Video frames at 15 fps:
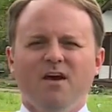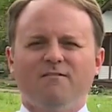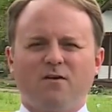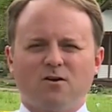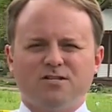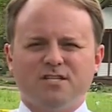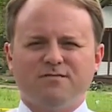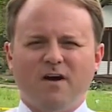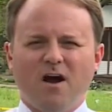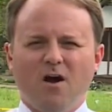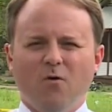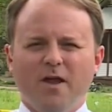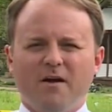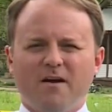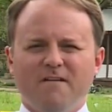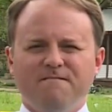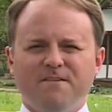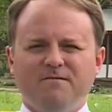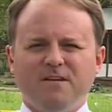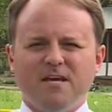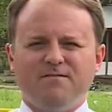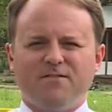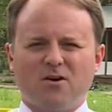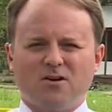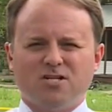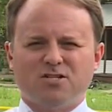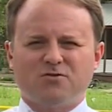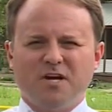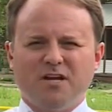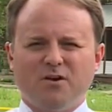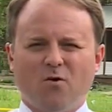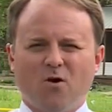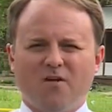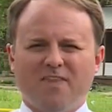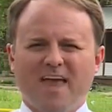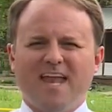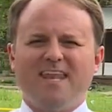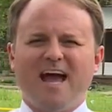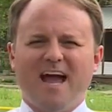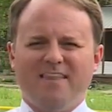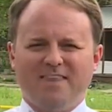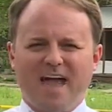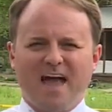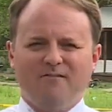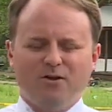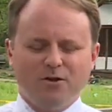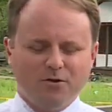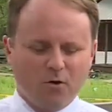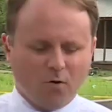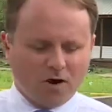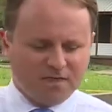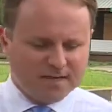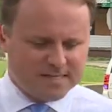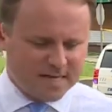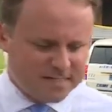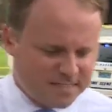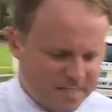First of all, we are at 51st Street North and 9th Avenue North as I